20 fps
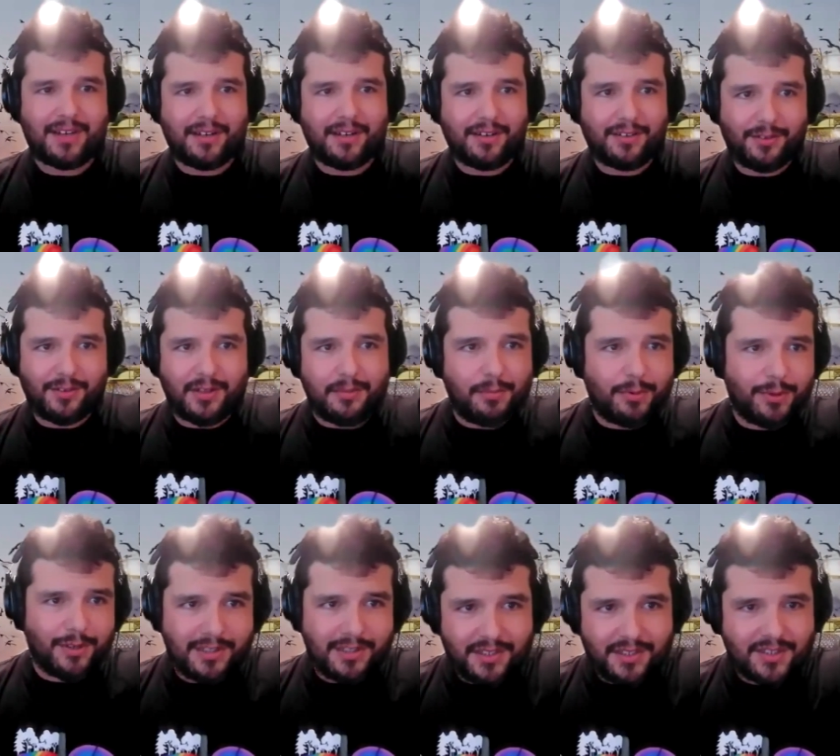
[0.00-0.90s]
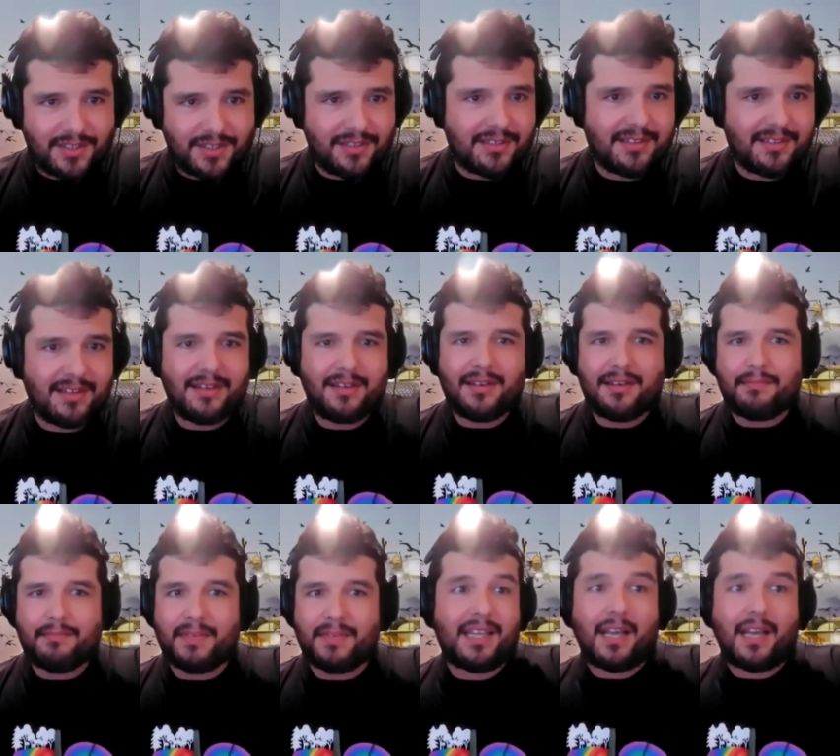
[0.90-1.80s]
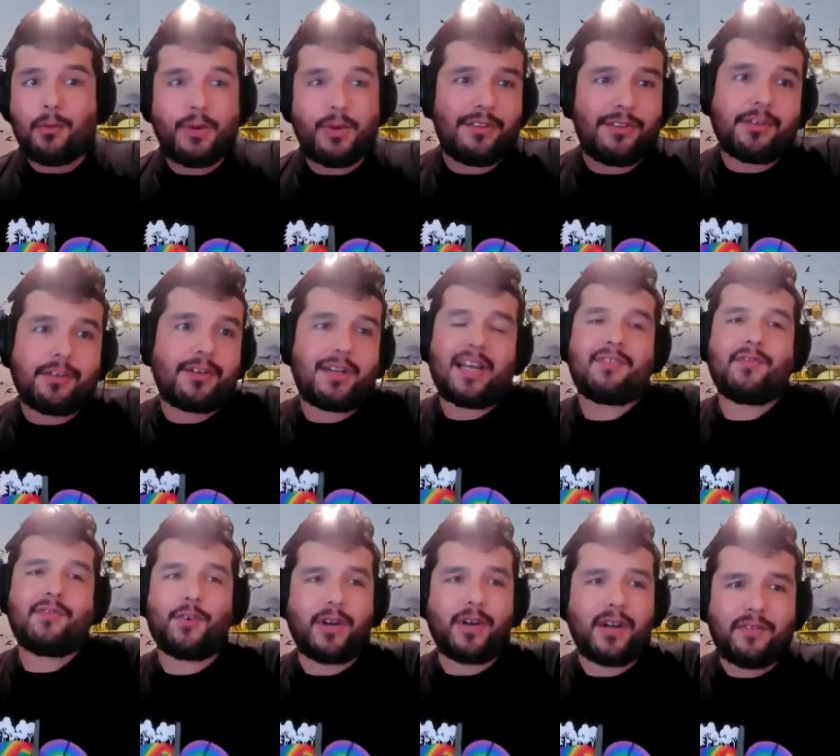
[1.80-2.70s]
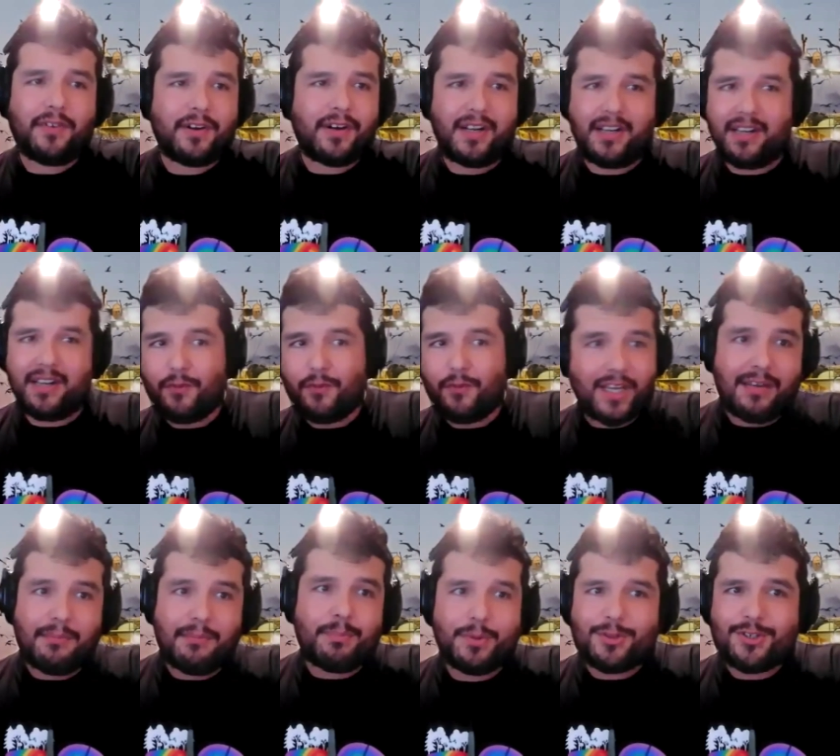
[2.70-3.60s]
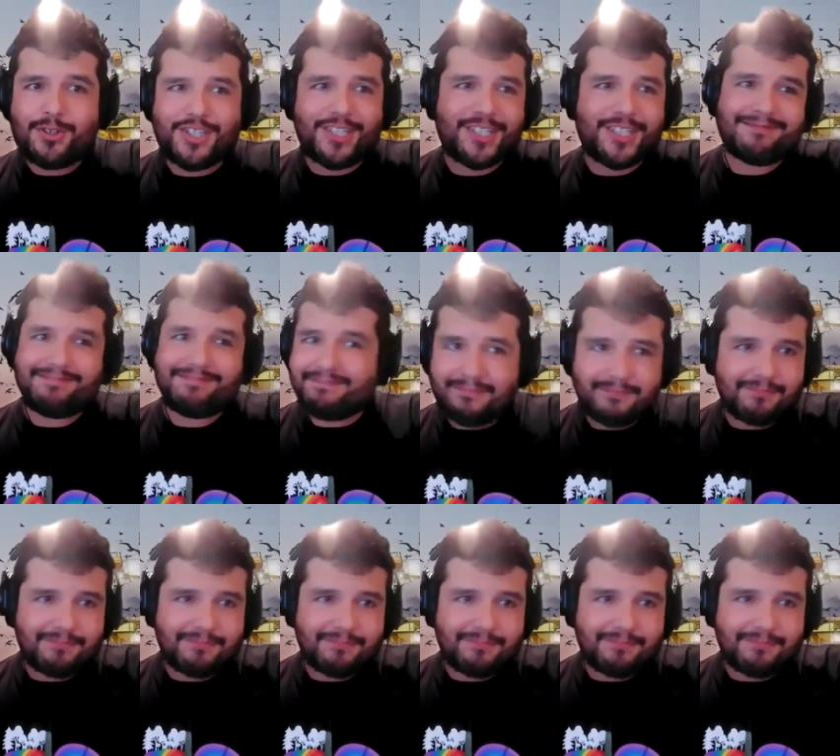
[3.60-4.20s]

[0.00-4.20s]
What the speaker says: makers, to the politicians. But that will not last forever. And if we keep pushing,